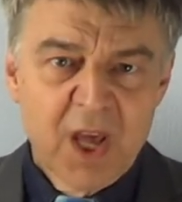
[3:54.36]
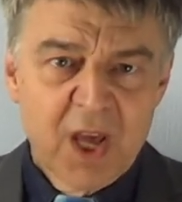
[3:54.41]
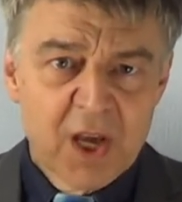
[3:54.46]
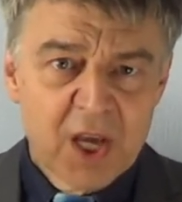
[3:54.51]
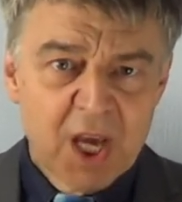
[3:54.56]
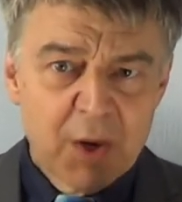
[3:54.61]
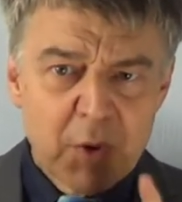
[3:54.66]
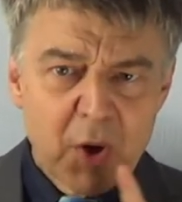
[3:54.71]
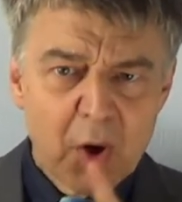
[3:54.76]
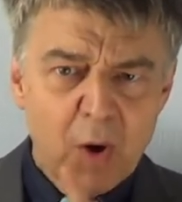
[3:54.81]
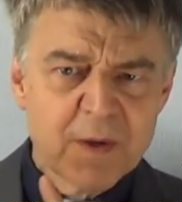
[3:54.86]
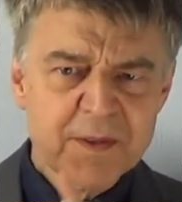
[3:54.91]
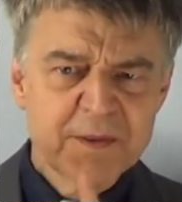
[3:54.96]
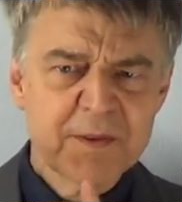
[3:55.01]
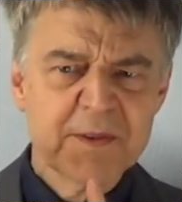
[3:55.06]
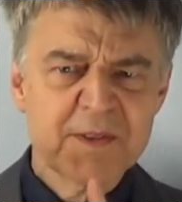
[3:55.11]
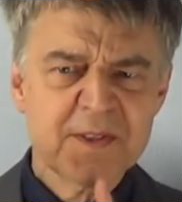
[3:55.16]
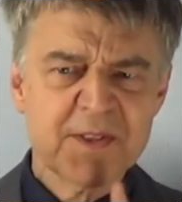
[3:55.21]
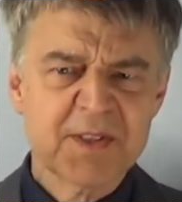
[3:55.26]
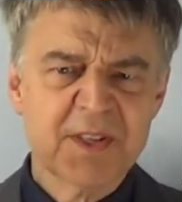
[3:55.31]
Here we
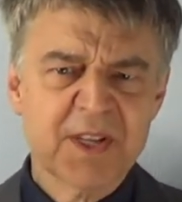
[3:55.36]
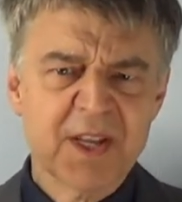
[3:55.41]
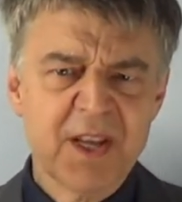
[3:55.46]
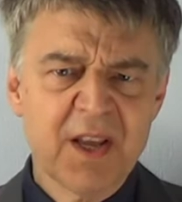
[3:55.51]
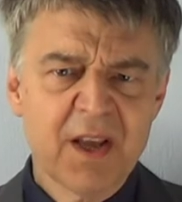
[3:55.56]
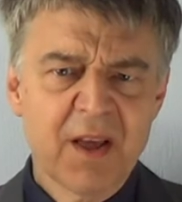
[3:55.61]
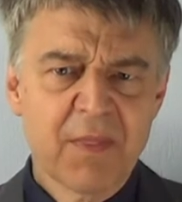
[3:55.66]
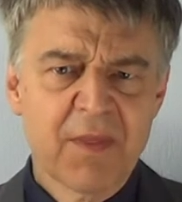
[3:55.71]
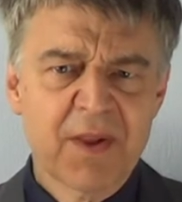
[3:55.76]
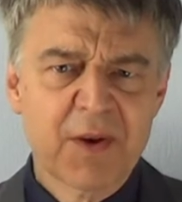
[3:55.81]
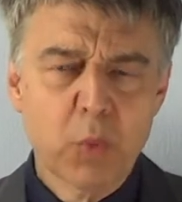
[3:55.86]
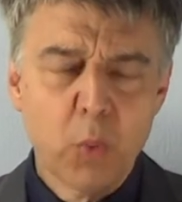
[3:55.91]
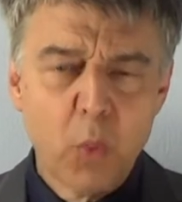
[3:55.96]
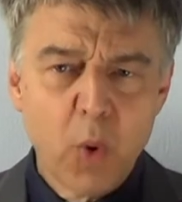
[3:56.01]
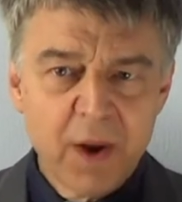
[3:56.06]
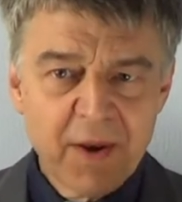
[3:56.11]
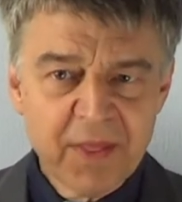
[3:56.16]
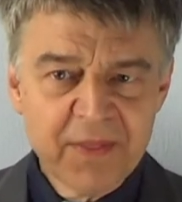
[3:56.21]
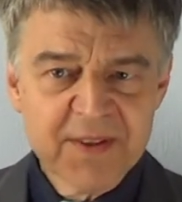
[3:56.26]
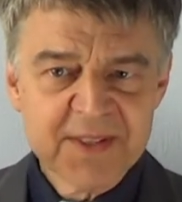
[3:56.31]
also see that
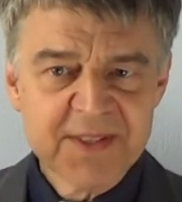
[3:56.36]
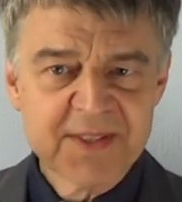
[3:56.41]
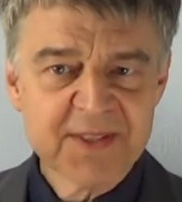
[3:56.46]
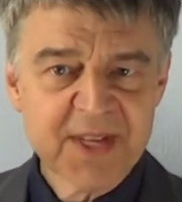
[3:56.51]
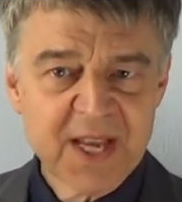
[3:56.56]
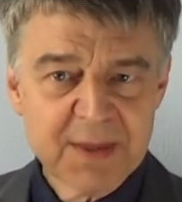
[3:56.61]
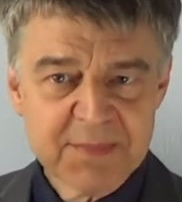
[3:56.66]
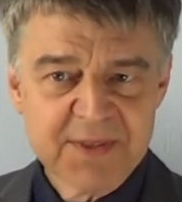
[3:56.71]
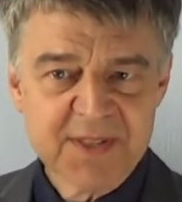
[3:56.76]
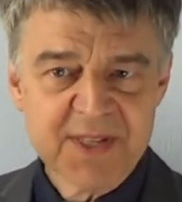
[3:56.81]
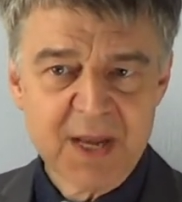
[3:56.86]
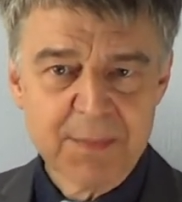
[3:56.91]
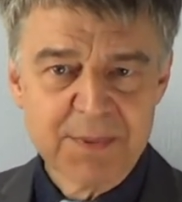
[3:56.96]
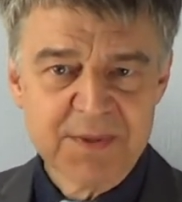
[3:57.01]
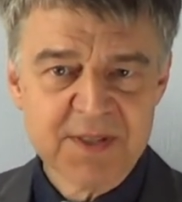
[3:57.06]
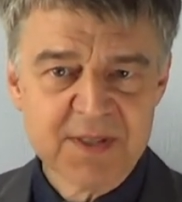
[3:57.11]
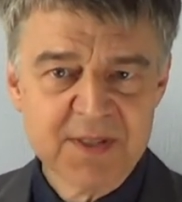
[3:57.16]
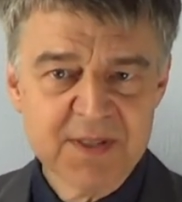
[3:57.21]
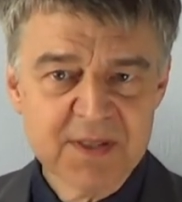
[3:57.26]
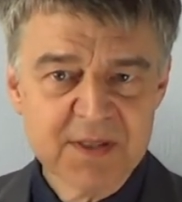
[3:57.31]
one and the same
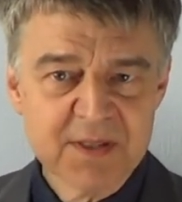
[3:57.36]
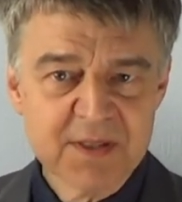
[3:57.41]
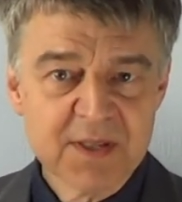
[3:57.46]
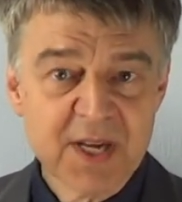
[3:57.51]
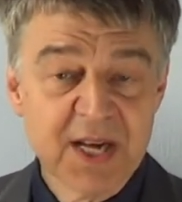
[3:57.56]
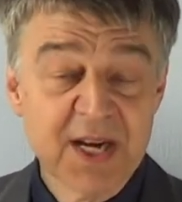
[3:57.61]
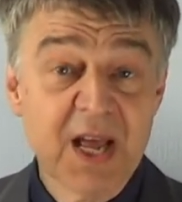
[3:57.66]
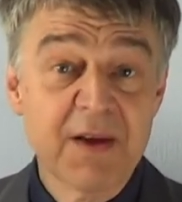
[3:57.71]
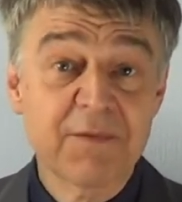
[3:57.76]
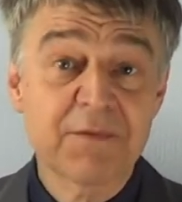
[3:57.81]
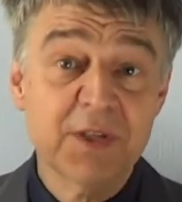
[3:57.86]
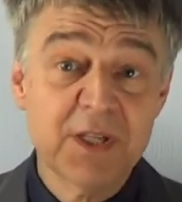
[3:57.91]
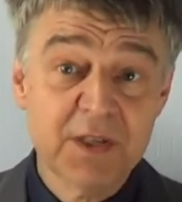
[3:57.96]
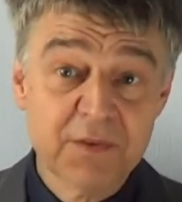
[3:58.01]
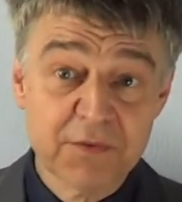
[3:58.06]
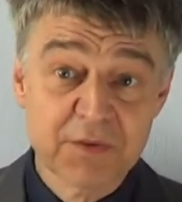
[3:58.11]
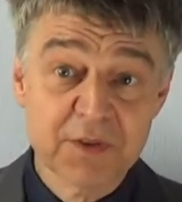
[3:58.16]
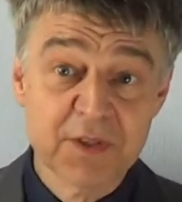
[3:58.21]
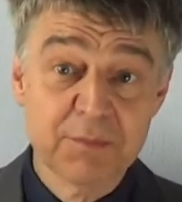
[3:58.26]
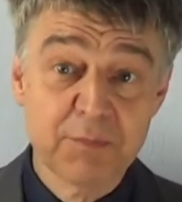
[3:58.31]
substance can have
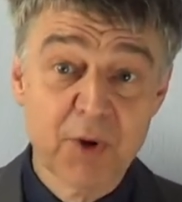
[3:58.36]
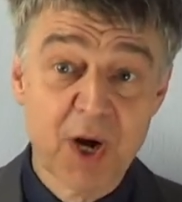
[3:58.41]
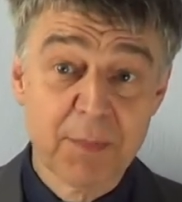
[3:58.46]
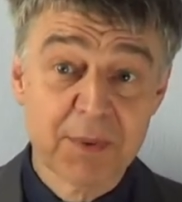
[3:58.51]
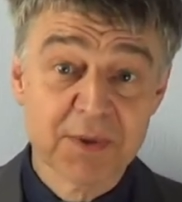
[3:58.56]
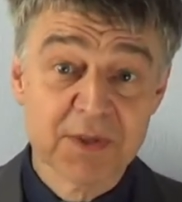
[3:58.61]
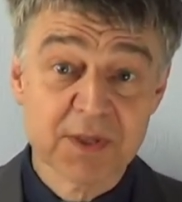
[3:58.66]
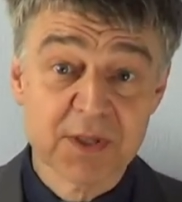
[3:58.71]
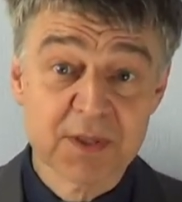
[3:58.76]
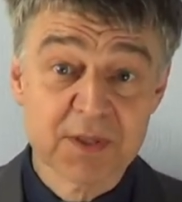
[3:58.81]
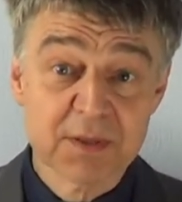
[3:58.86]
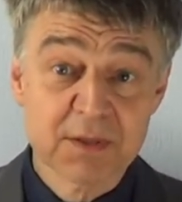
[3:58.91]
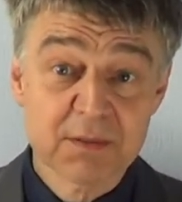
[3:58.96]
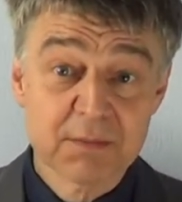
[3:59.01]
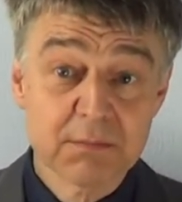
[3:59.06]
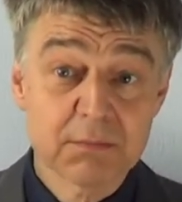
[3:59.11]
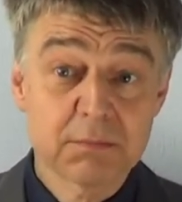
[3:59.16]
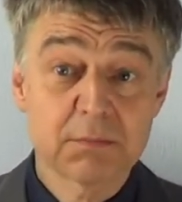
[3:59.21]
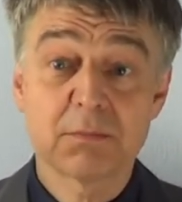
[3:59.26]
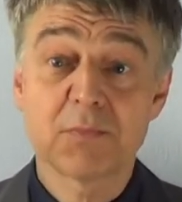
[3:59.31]
different properties,
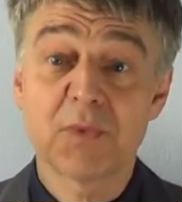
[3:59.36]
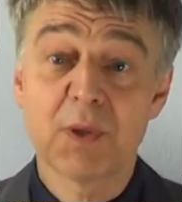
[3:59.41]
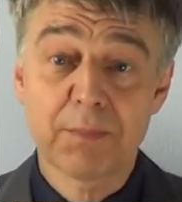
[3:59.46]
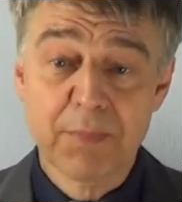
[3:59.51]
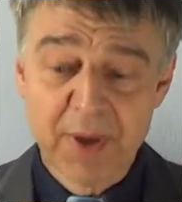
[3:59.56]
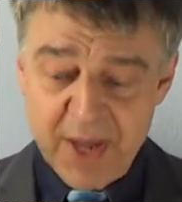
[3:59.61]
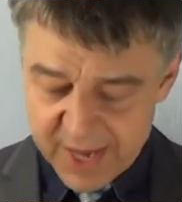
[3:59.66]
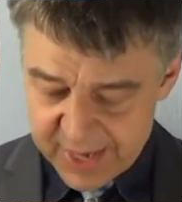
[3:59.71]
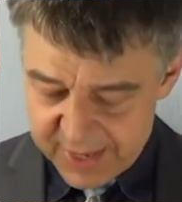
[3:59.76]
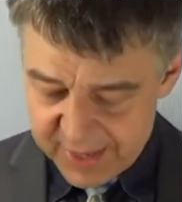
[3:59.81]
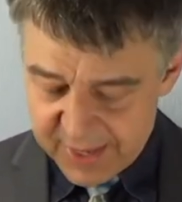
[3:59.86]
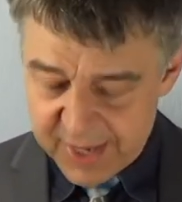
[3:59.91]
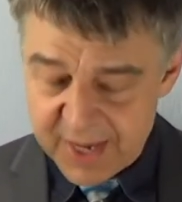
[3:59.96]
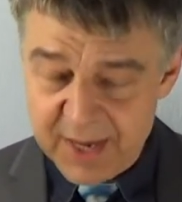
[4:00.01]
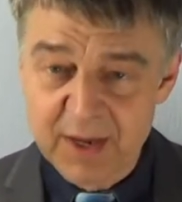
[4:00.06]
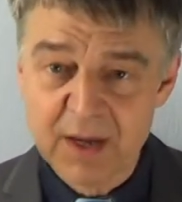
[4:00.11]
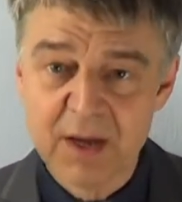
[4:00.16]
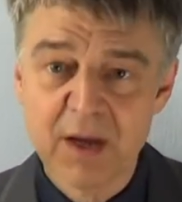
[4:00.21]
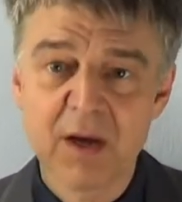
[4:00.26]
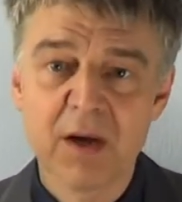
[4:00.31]

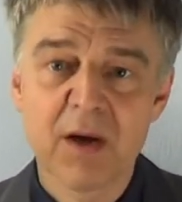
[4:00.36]
depending